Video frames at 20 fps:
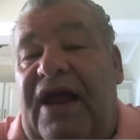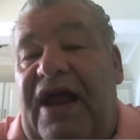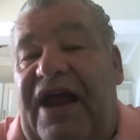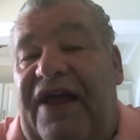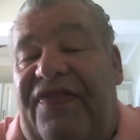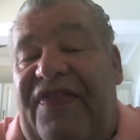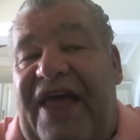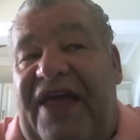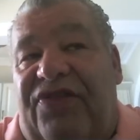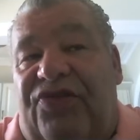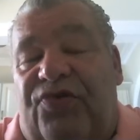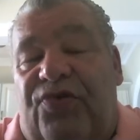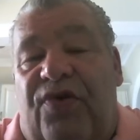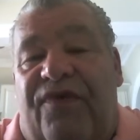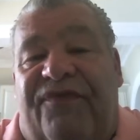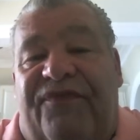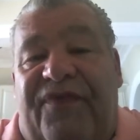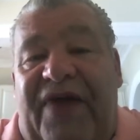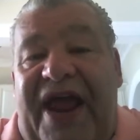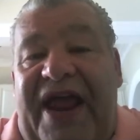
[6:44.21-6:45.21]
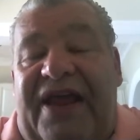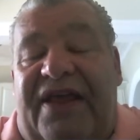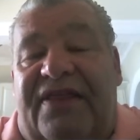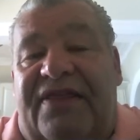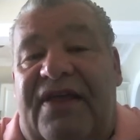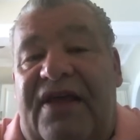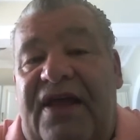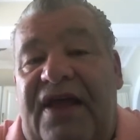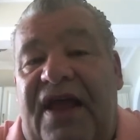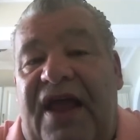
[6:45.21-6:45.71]
and then through
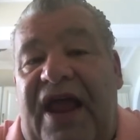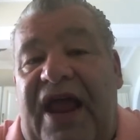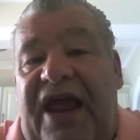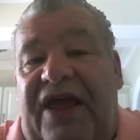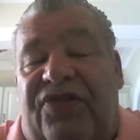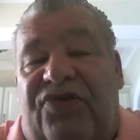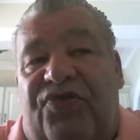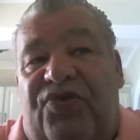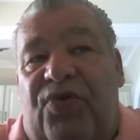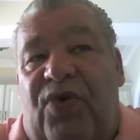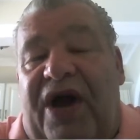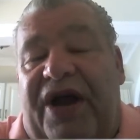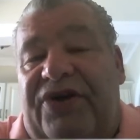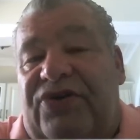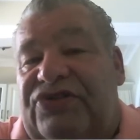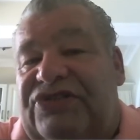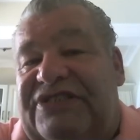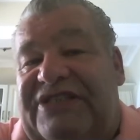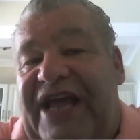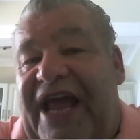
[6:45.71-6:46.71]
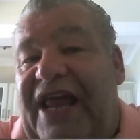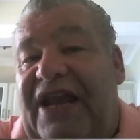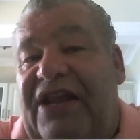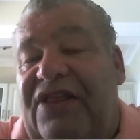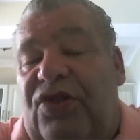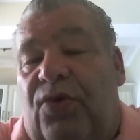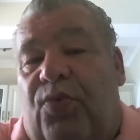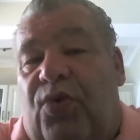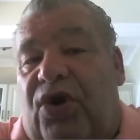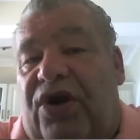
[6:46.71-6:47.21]
faith, and through
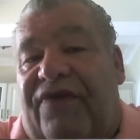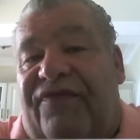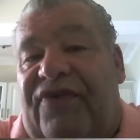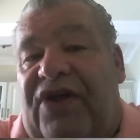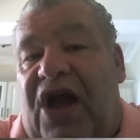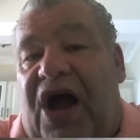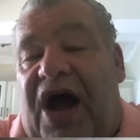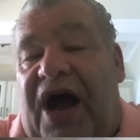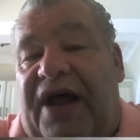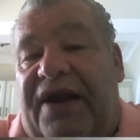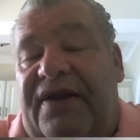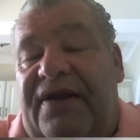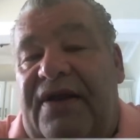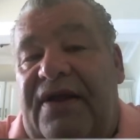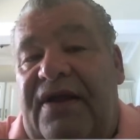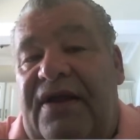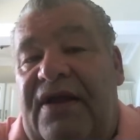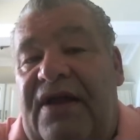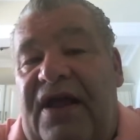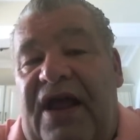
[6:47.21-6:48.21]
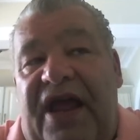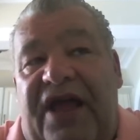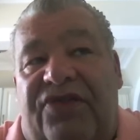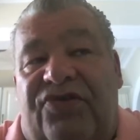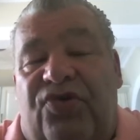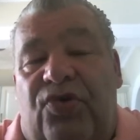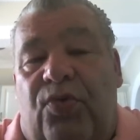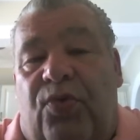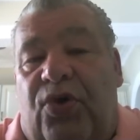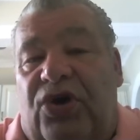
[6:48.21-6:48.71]
understanding the Word of God, and
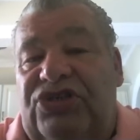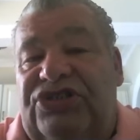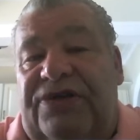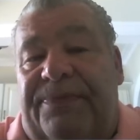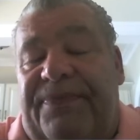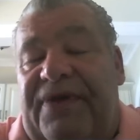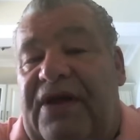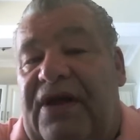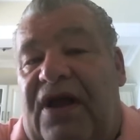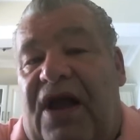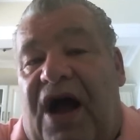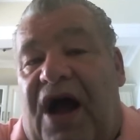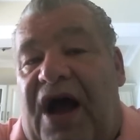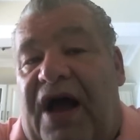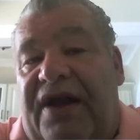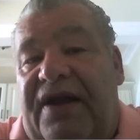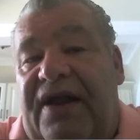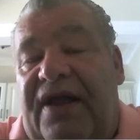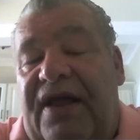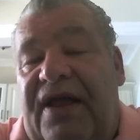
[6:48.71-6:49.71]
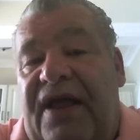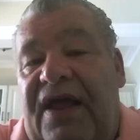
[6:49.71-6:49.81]
through worshiping God,